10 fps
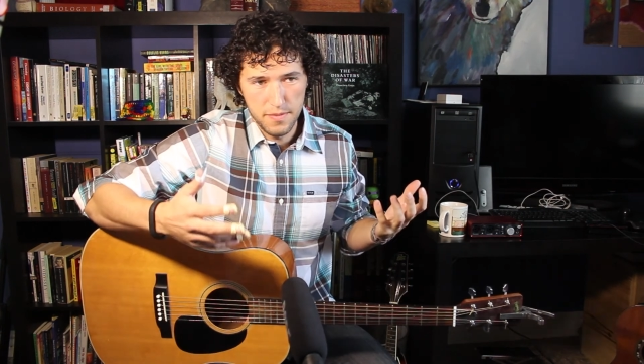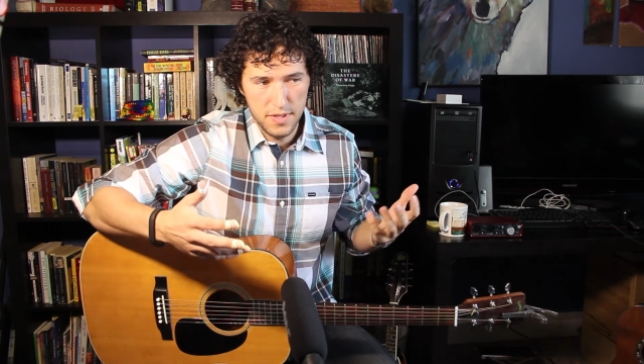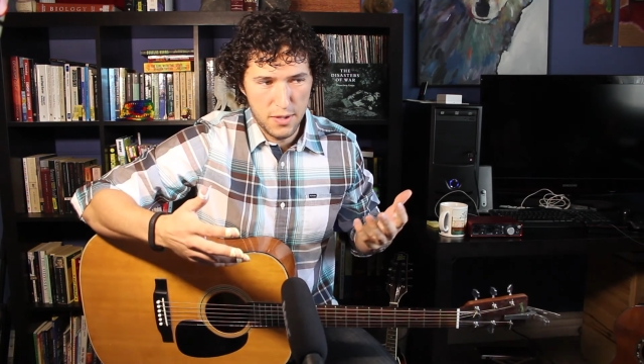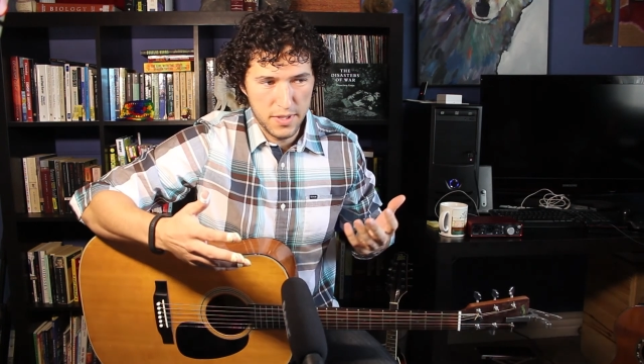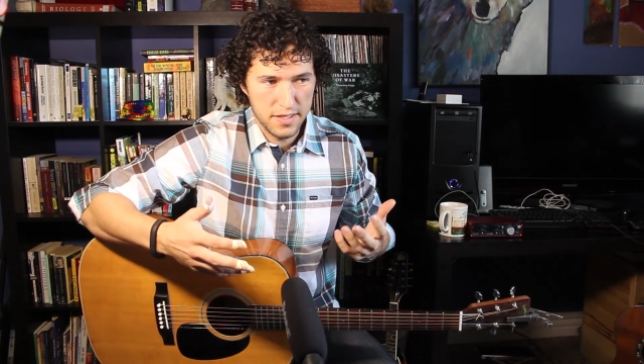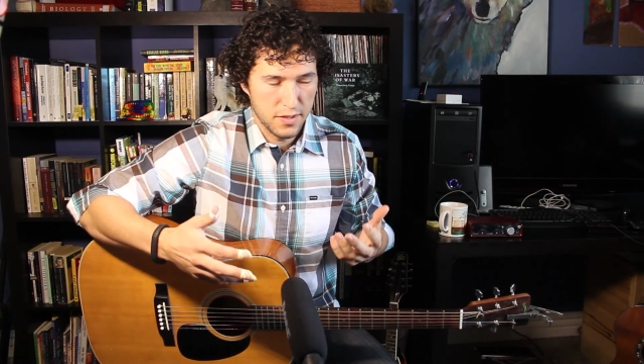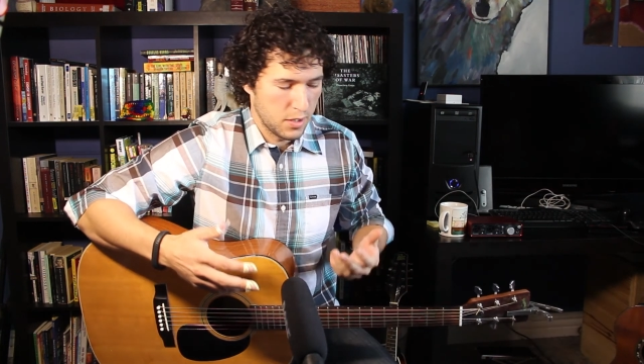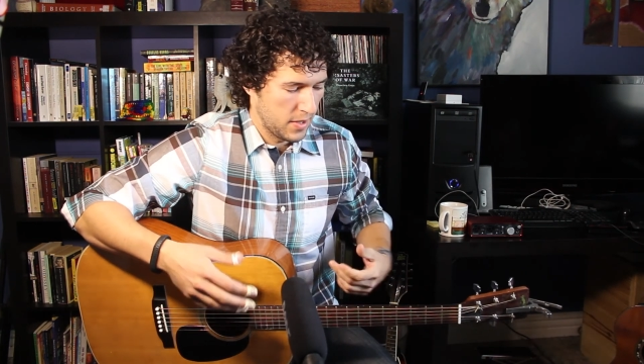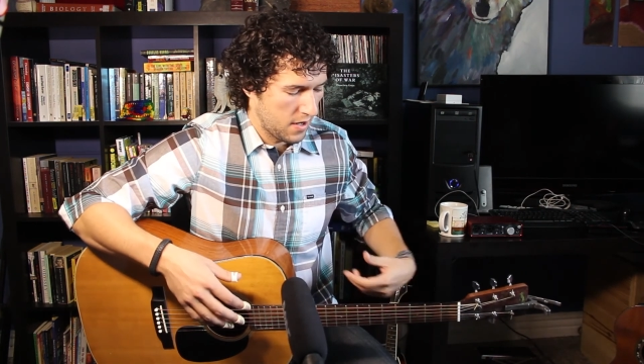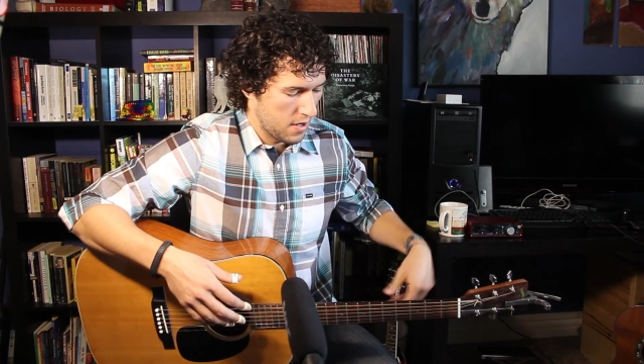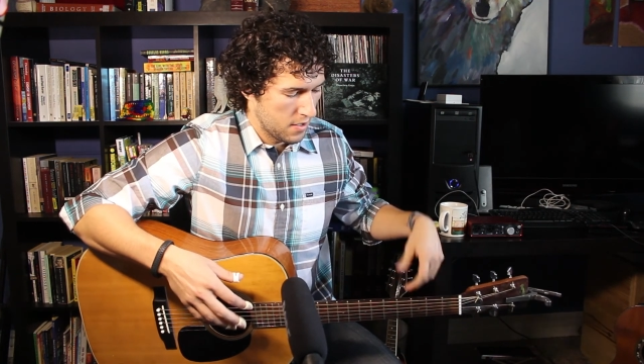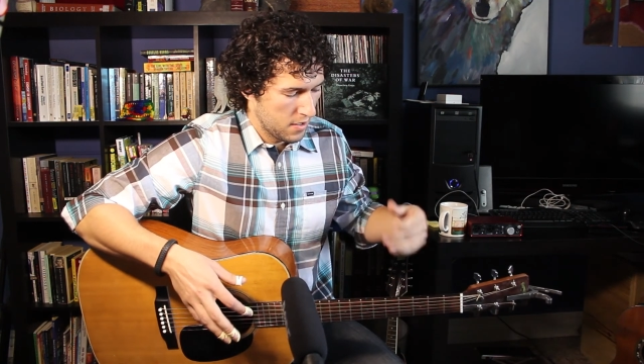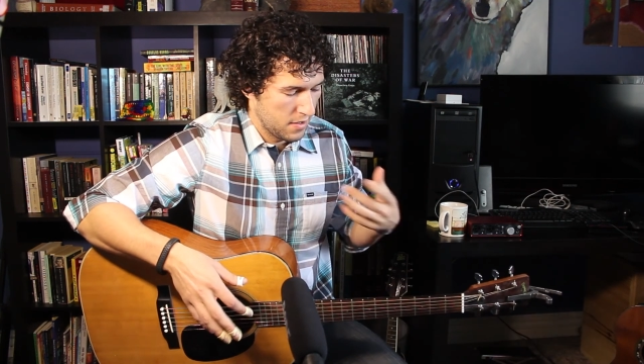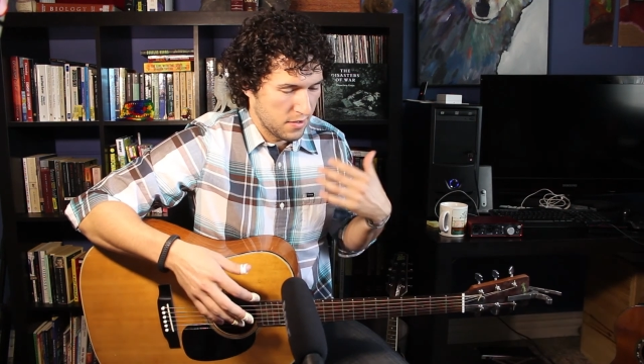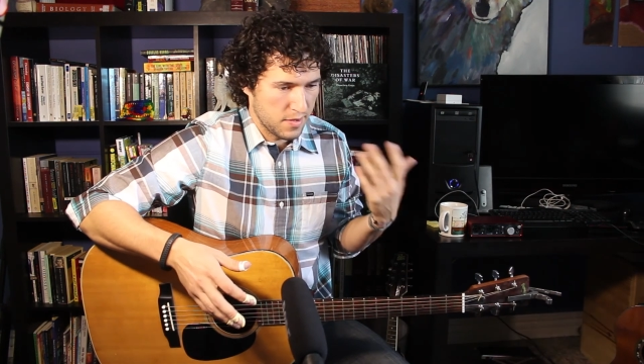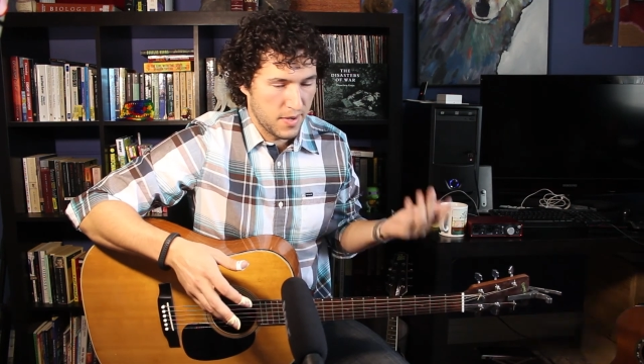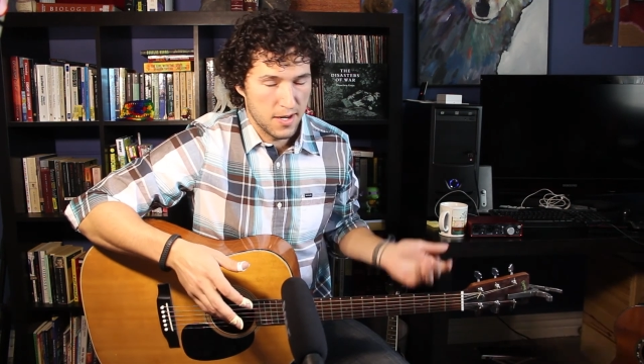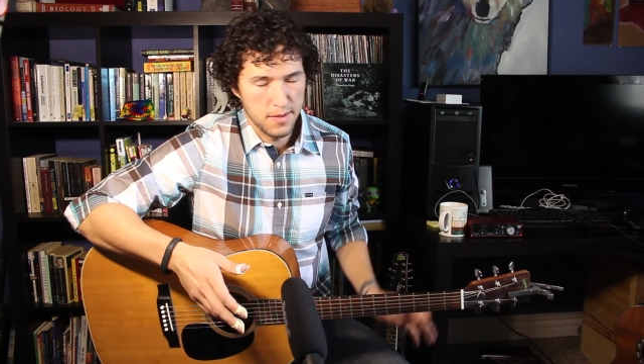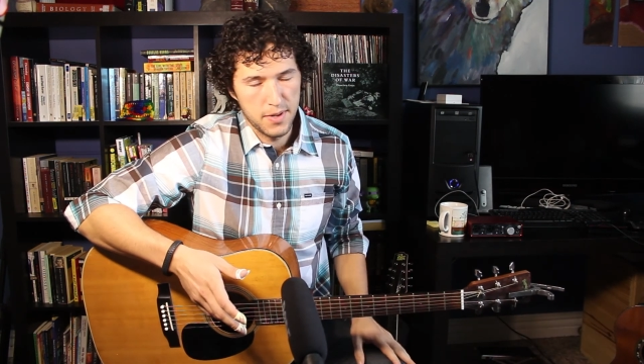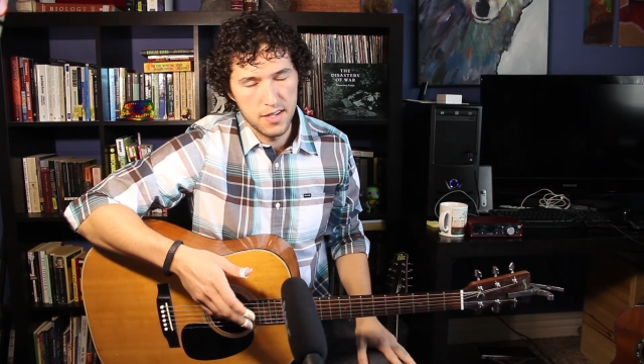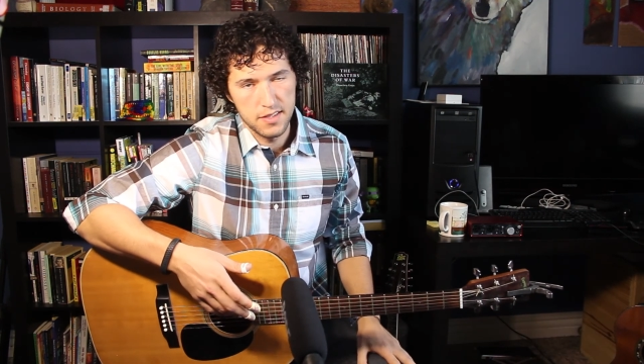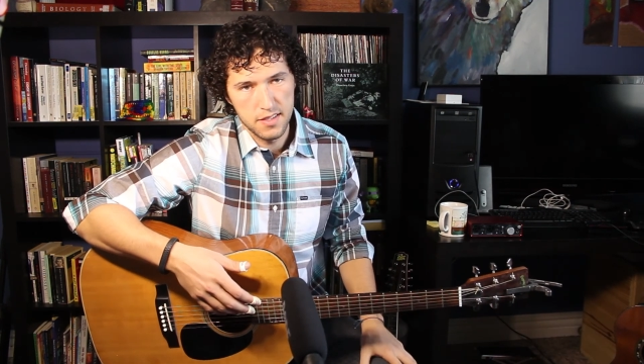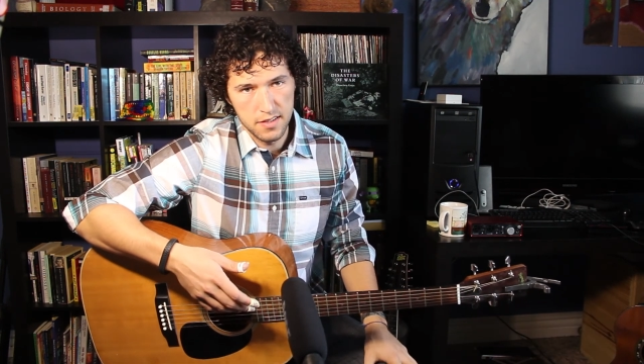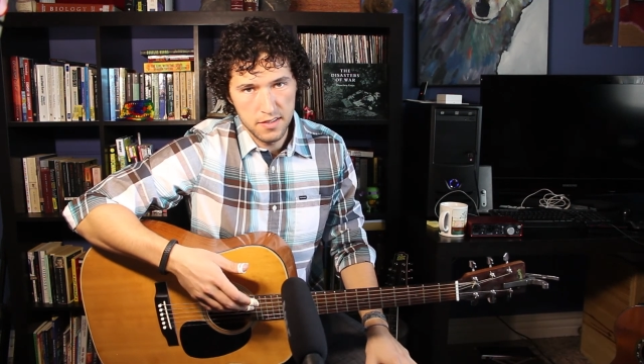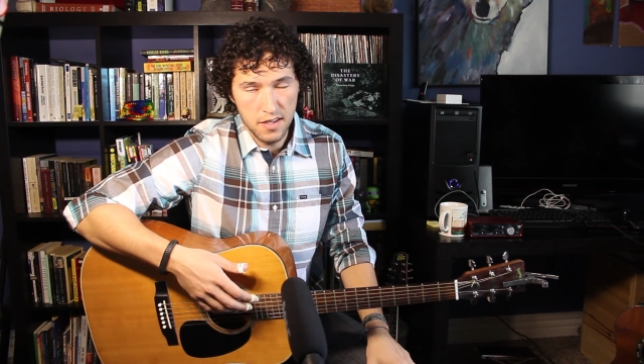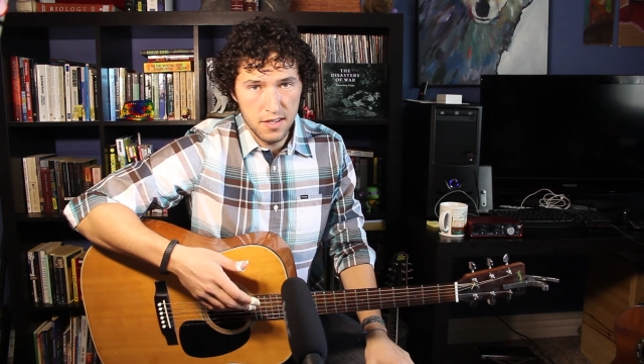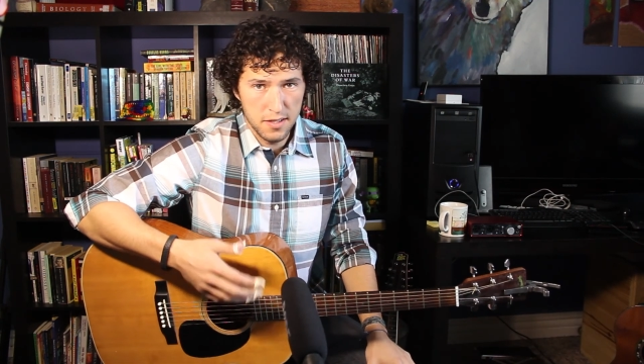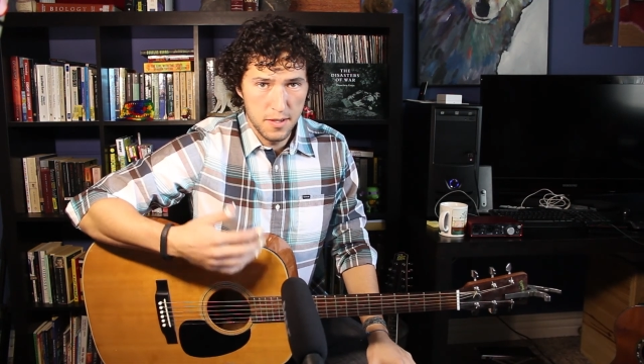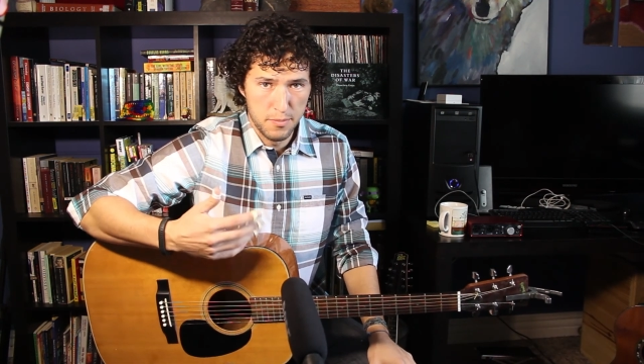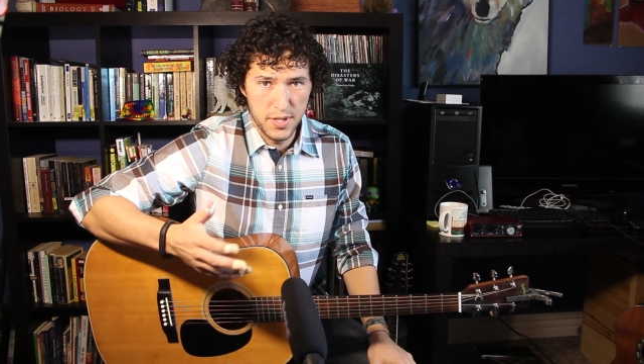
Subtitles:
that one gets a little bit harder and there's some harder parts in the song,